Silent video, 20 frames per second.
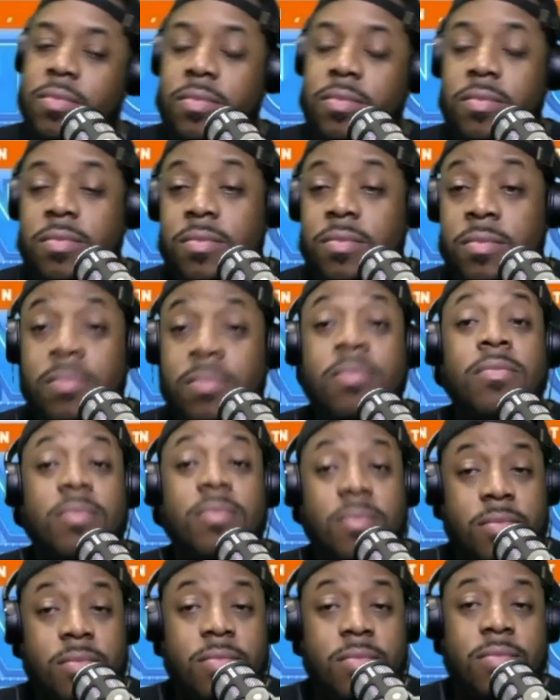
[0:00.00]

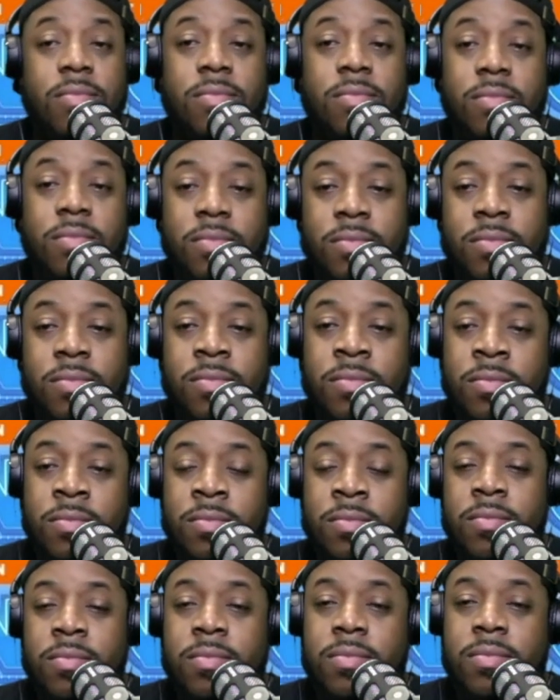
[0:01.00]

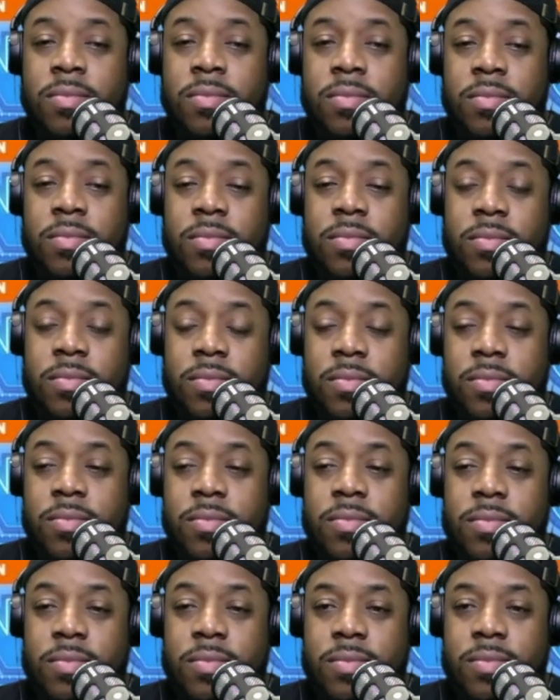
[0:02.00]

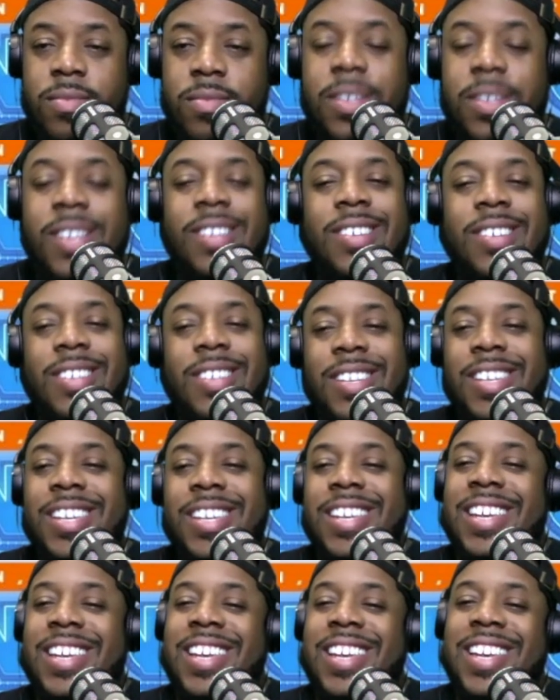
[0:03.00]

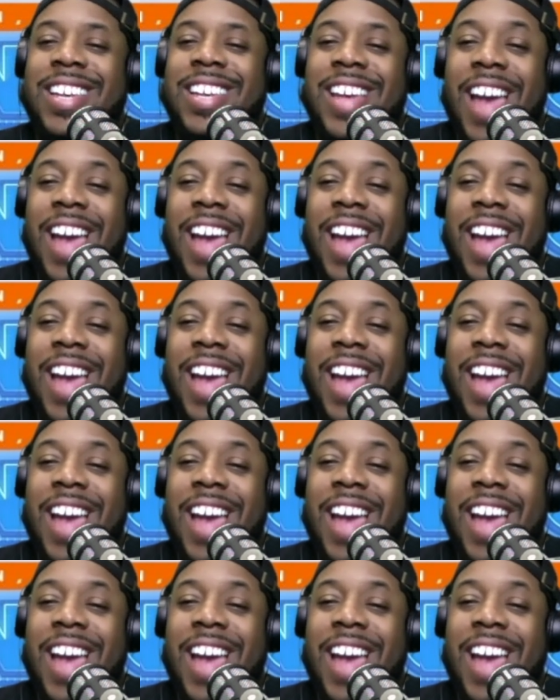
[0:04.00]
No words are spoken by the person on screen.